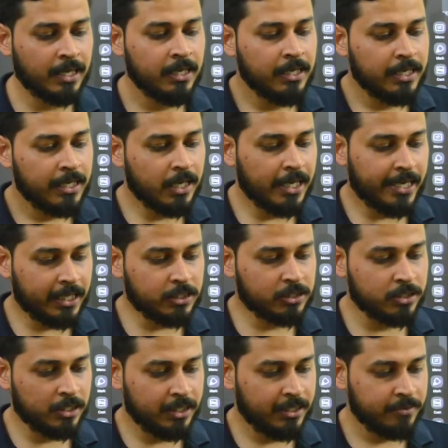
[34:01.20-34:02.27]
Now
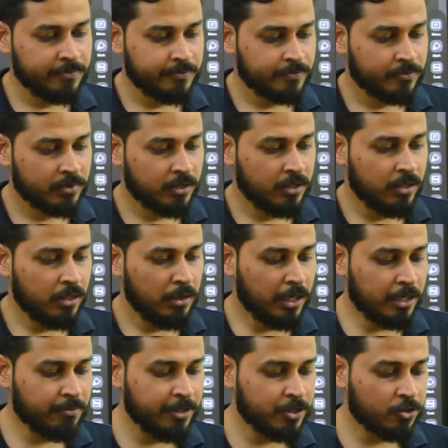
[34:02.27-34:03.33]
actually, let me
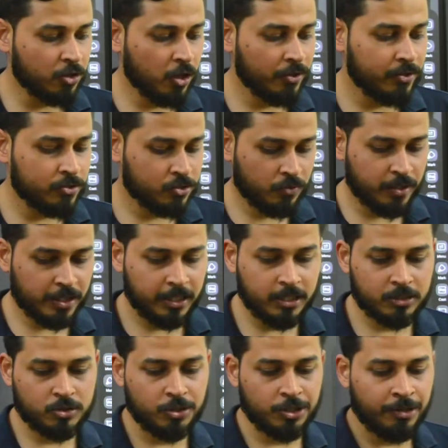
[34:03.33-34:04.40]
draw this over here so
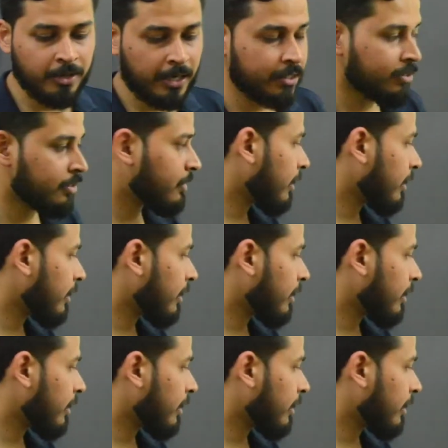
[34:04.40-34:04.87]
you will understand